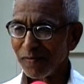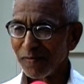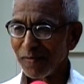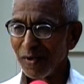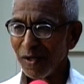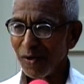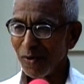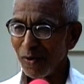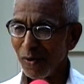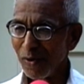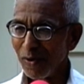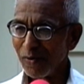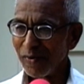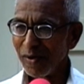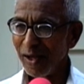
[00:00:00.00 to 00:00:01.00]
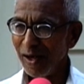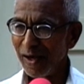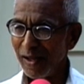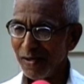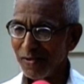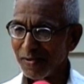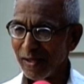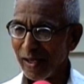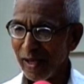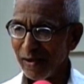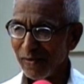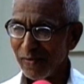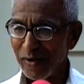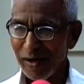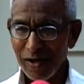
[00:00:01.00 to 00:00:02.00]
The whole world is there
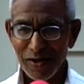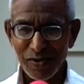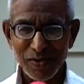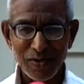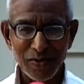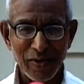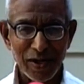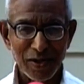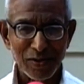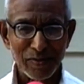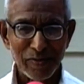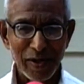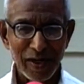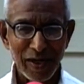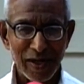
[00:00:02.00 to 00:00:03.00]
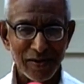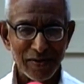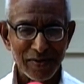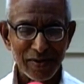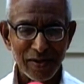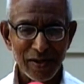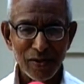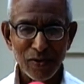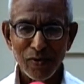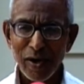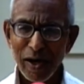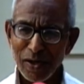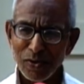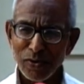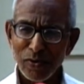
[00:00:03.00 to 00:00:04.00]
for us to experience.
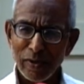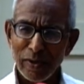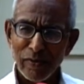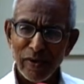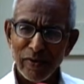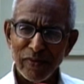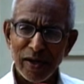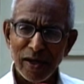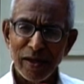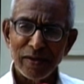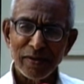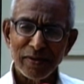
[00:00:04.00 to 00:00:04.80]
Why should we worry?